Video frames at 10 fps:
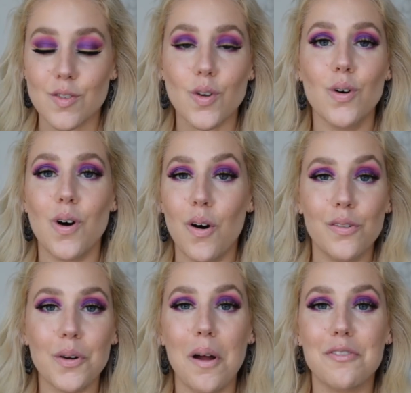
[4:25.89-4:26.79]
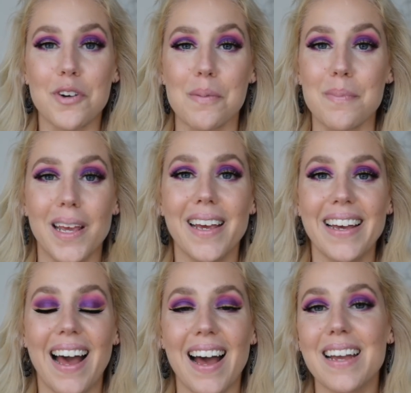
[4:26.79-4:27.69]
So overall for
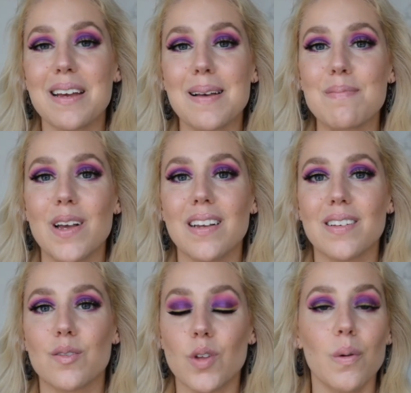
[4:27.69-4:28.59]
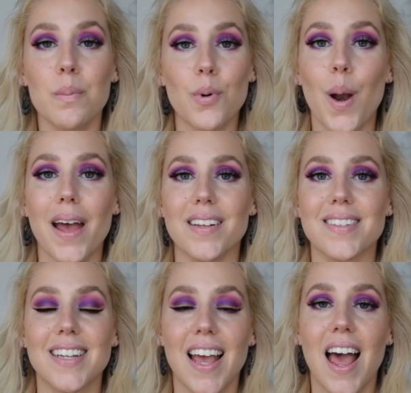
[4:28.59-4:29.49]
me, I am so
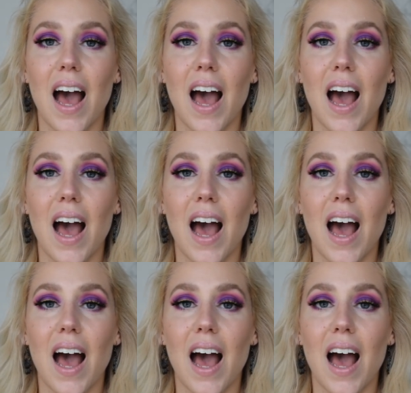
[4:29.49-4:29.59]
impressed.